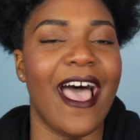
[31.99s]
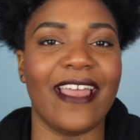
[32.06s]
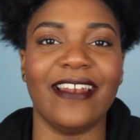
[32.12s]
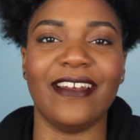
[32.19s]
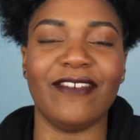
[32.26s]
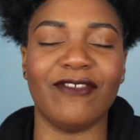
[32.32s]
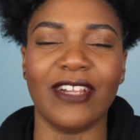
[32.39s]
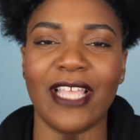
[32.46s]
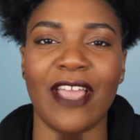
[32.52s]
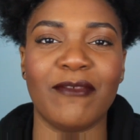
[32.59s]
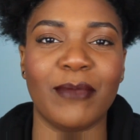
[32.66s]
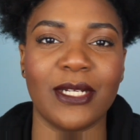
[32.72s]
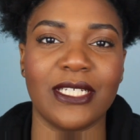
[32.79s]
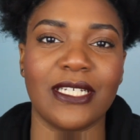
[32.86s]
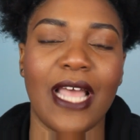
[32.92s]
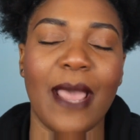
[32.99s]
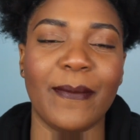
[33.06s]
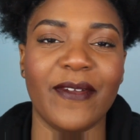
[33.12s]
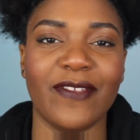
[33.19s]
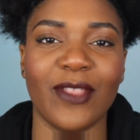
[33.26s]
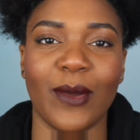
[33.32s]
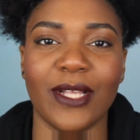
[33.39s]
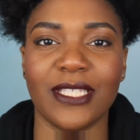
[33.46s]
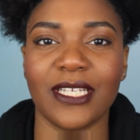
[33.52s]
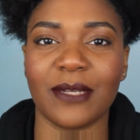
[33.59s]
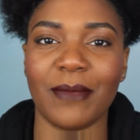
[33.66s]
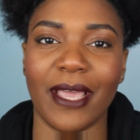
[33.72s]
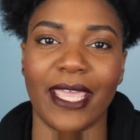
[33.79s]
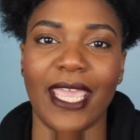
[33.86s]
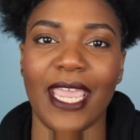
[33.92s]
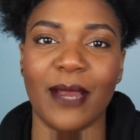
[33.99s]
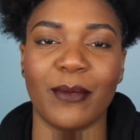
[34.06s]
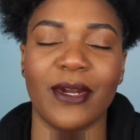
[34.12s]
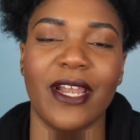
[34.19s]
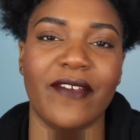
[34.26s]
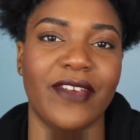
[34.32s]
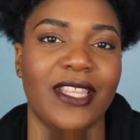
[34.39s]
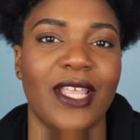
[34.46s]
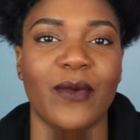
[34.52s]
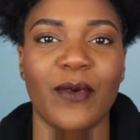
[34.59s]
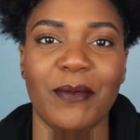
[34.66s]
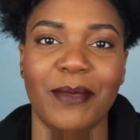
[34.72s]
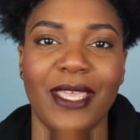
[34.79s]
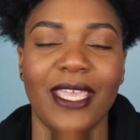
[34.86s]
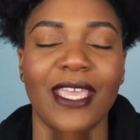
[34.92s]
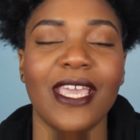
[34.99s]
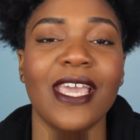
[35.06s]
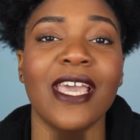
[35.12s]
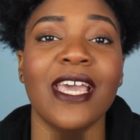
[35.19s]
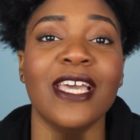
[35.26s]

I didn't really have much time, even though I took my camera and everything with me